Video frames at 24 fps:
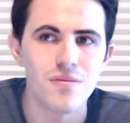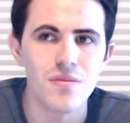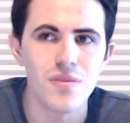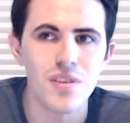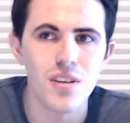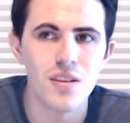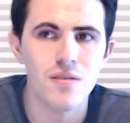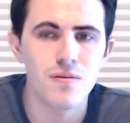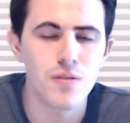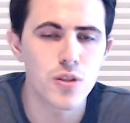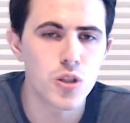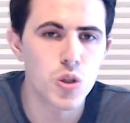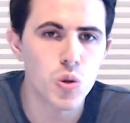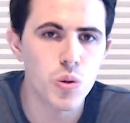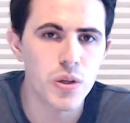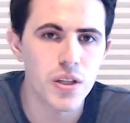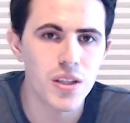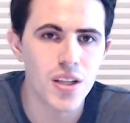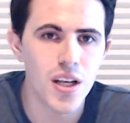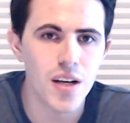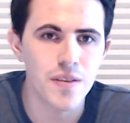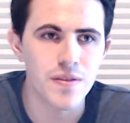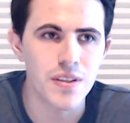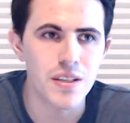for
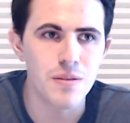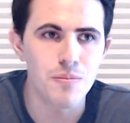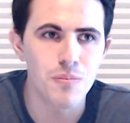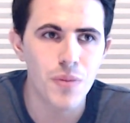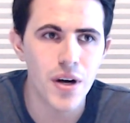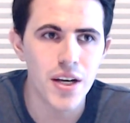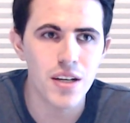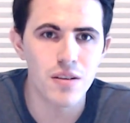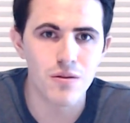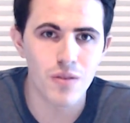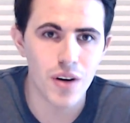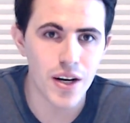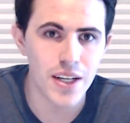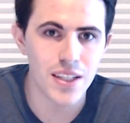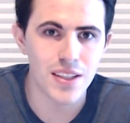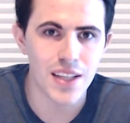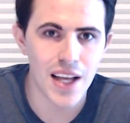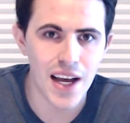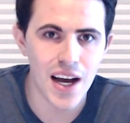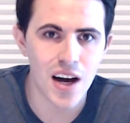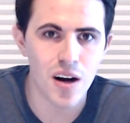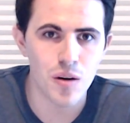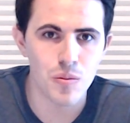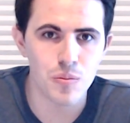Julian Love, he might right
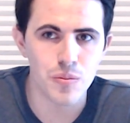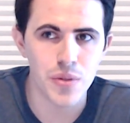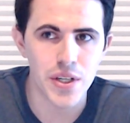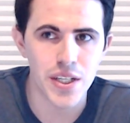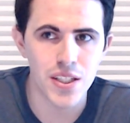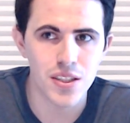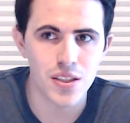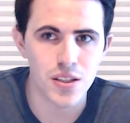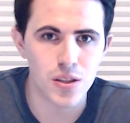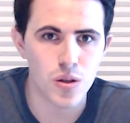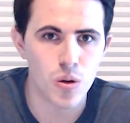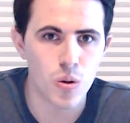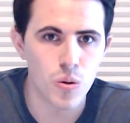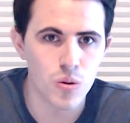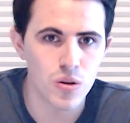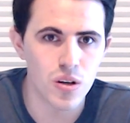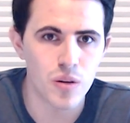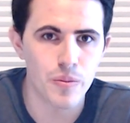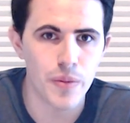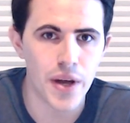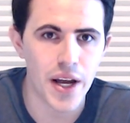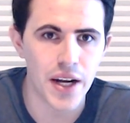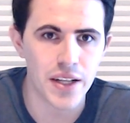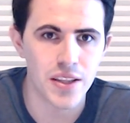now be the
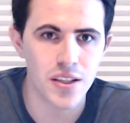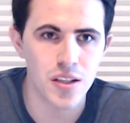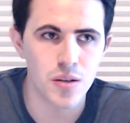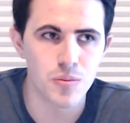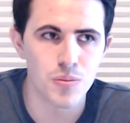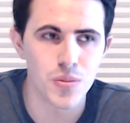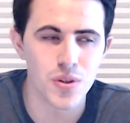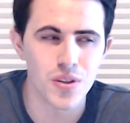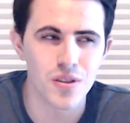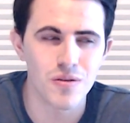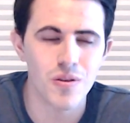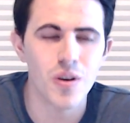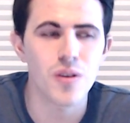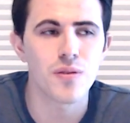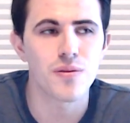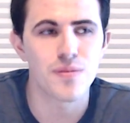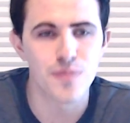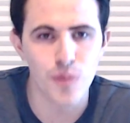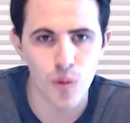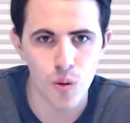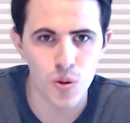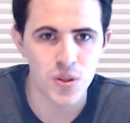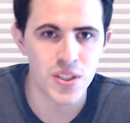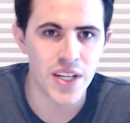cornerback number
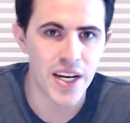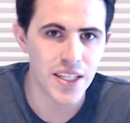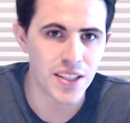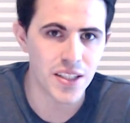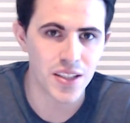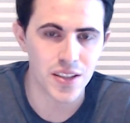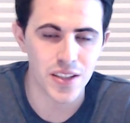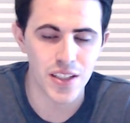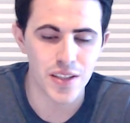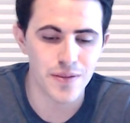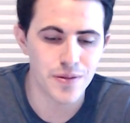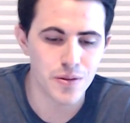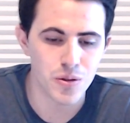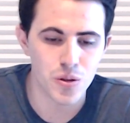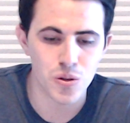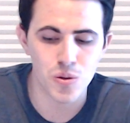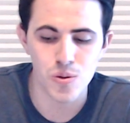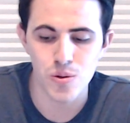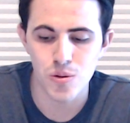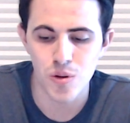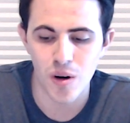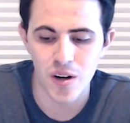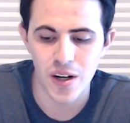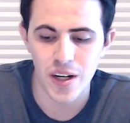4 technically if you
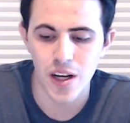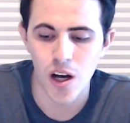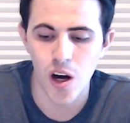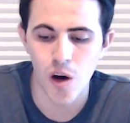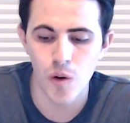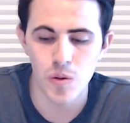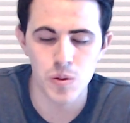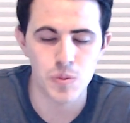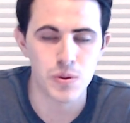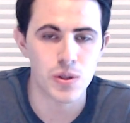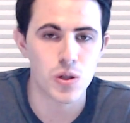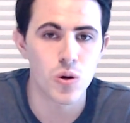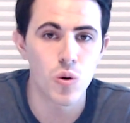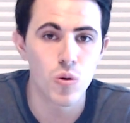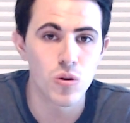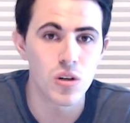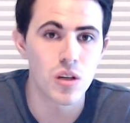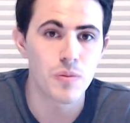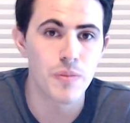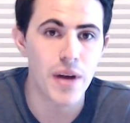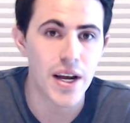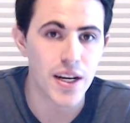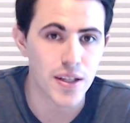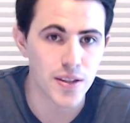include Darnay Holmes, but
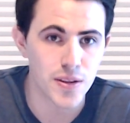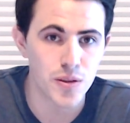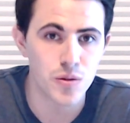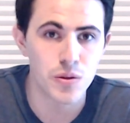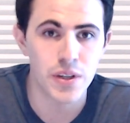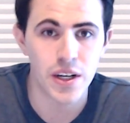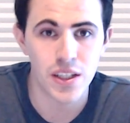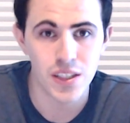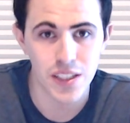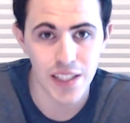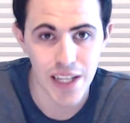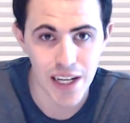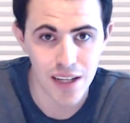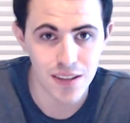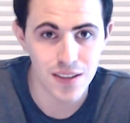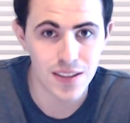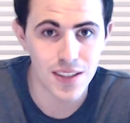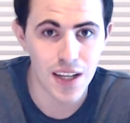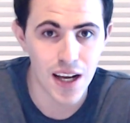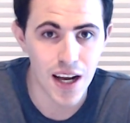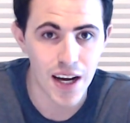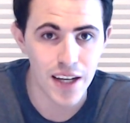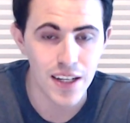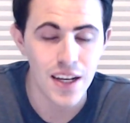cornerback 3 on the
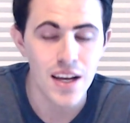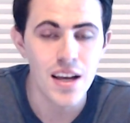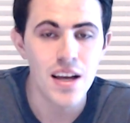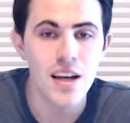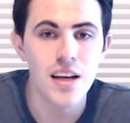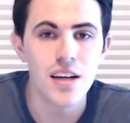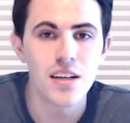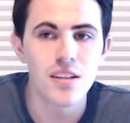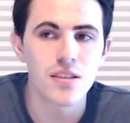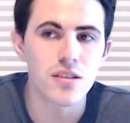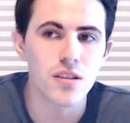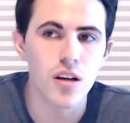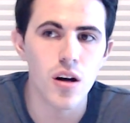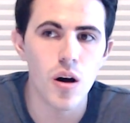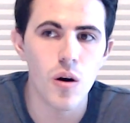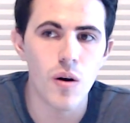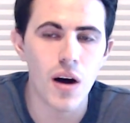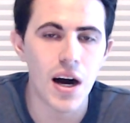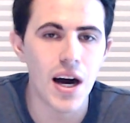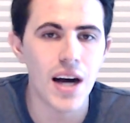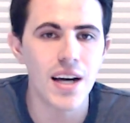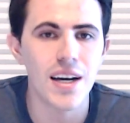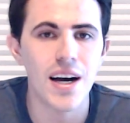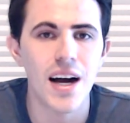outside. So
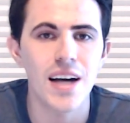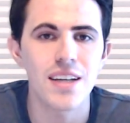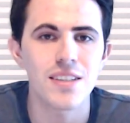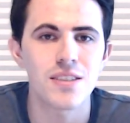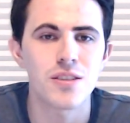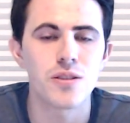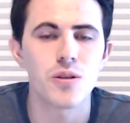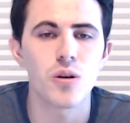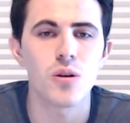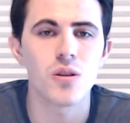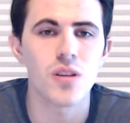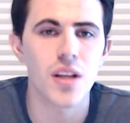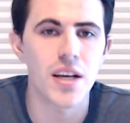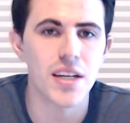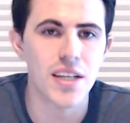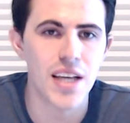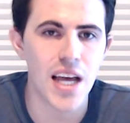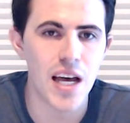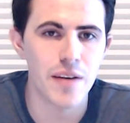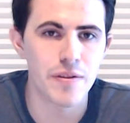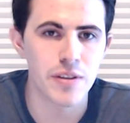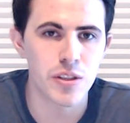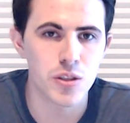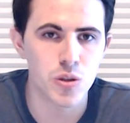I still like
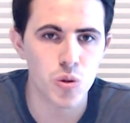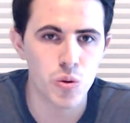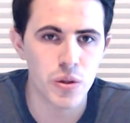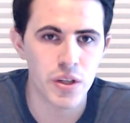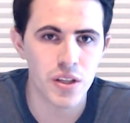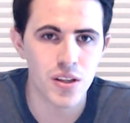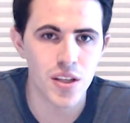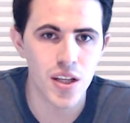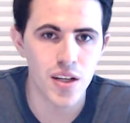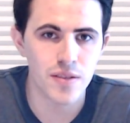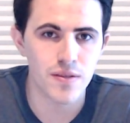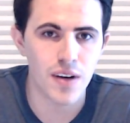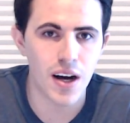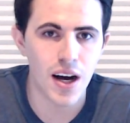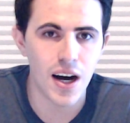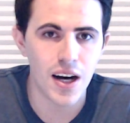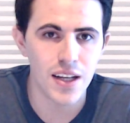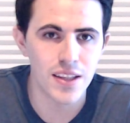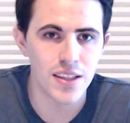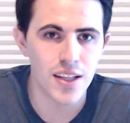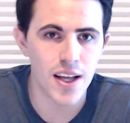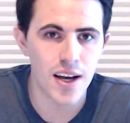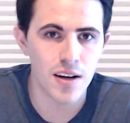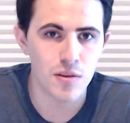having Julian Love
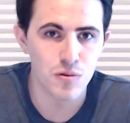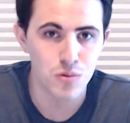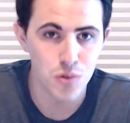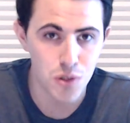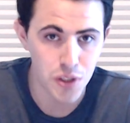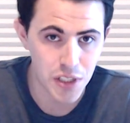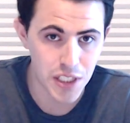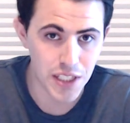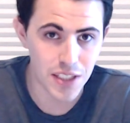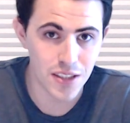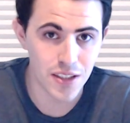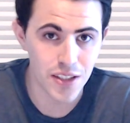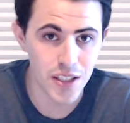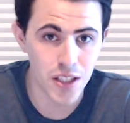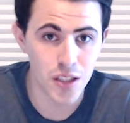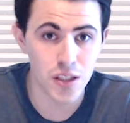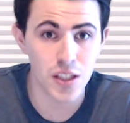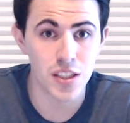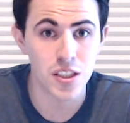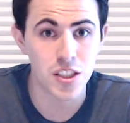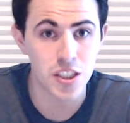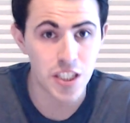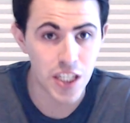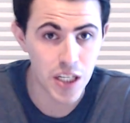on that rookie deal,
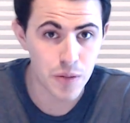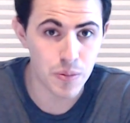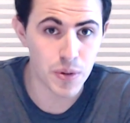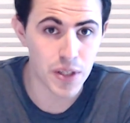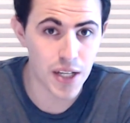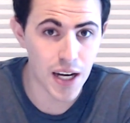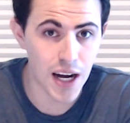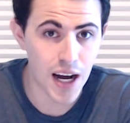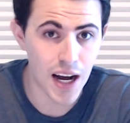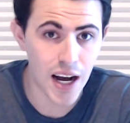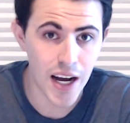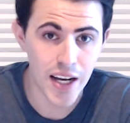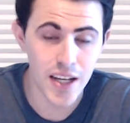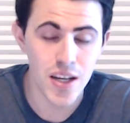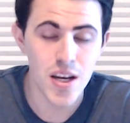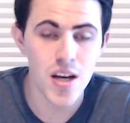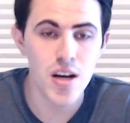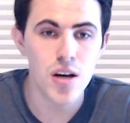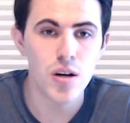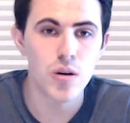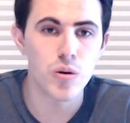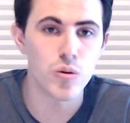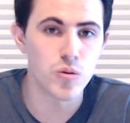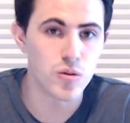a cheap guy
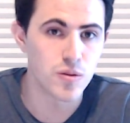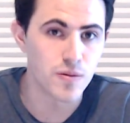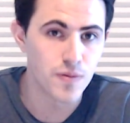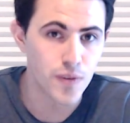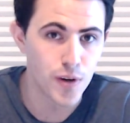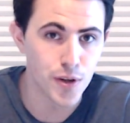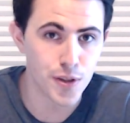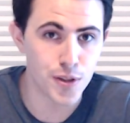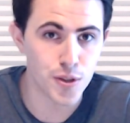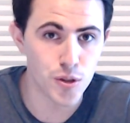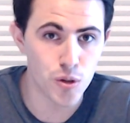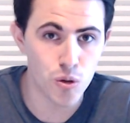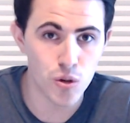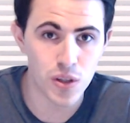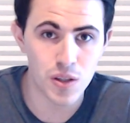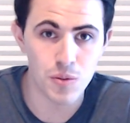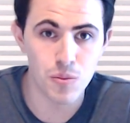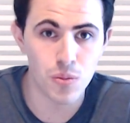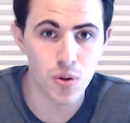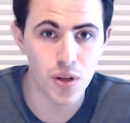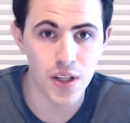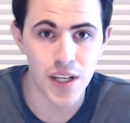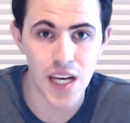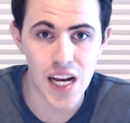who's versatile,
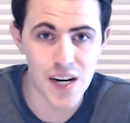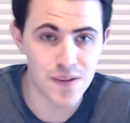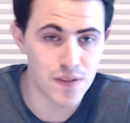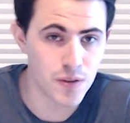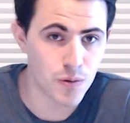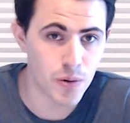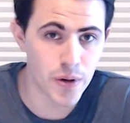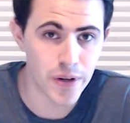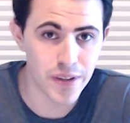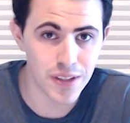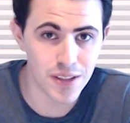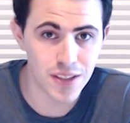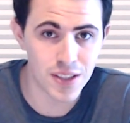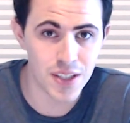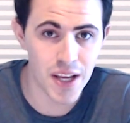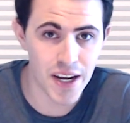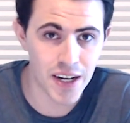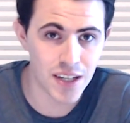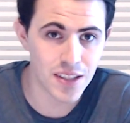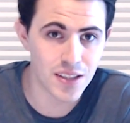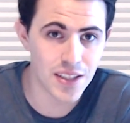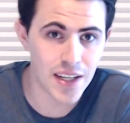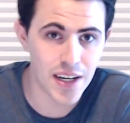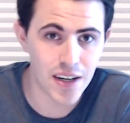can play everywhere in the
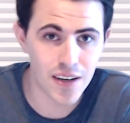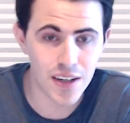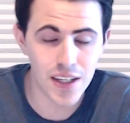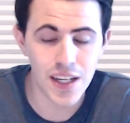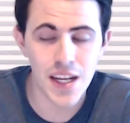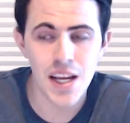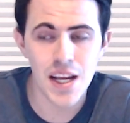secondary.